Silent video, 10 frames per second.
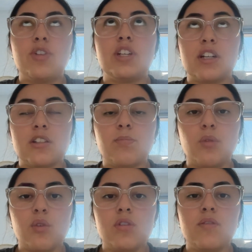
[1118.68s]

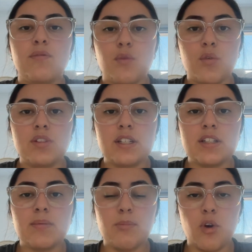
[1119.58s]
explores
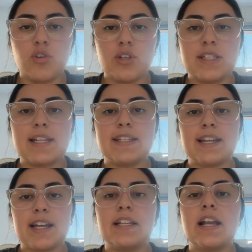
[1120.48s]
forces, motions, and
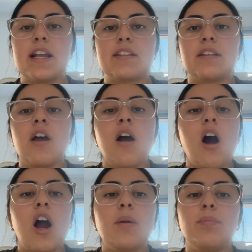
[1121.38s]
techniques,
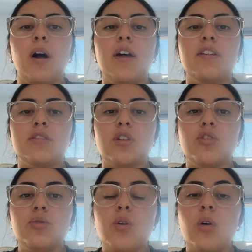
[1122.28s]
I apply the
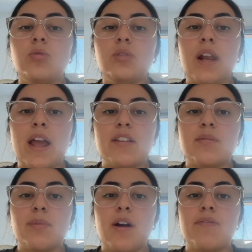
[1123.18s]
sociocultural lens
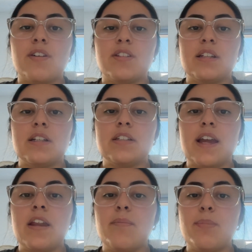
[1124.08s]
by
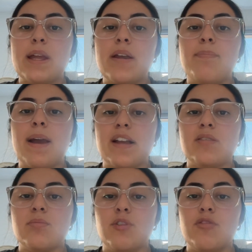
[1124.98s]
facilitating
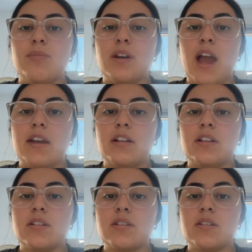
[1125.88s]
peer-based movement
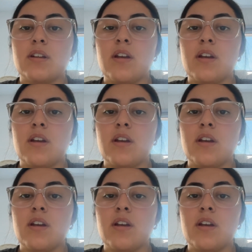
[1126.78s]
analysis.